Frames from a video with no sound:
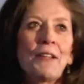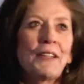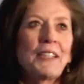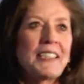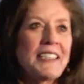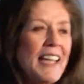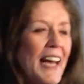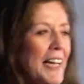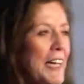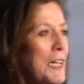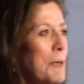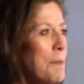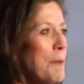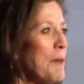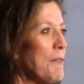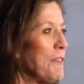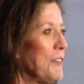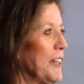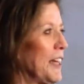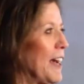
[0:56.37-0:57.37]
The second
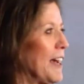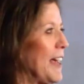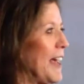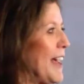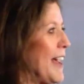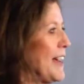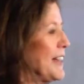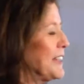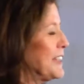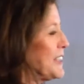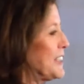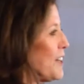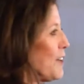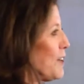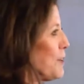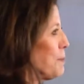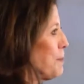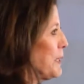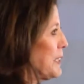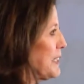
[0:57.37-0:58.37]
epiphany I had to
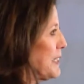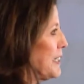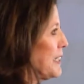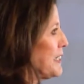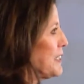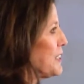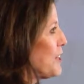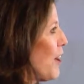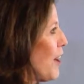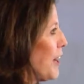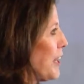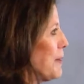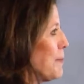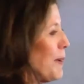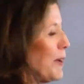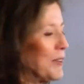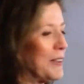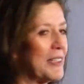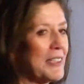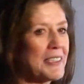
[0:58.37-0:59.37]
start a business talking
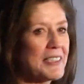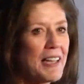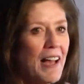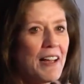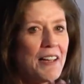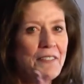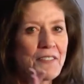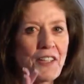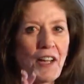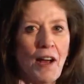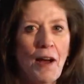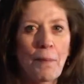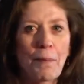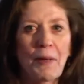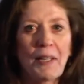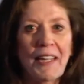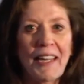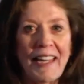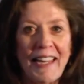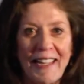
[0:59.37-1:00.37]
about this kind of
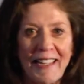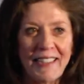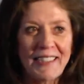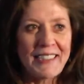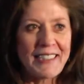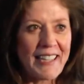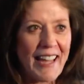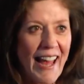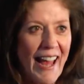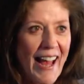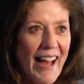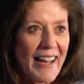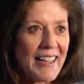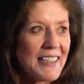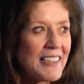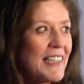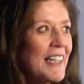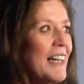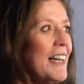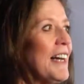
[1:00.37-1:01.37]
topic is
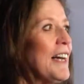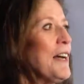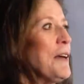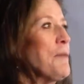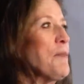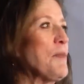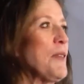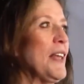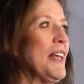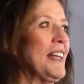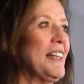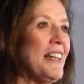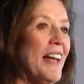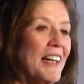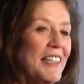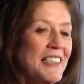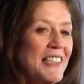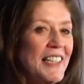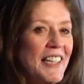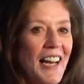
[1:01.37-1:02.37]
that in
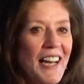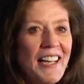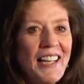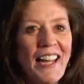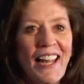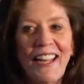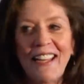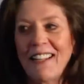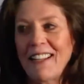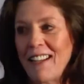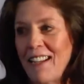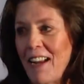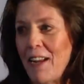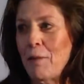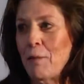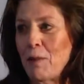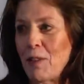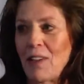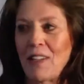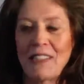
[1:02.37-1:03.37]
1988, and I
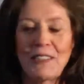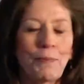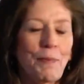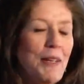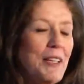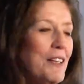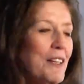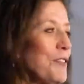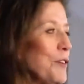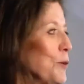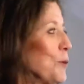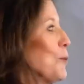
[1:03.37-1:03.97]
realize many of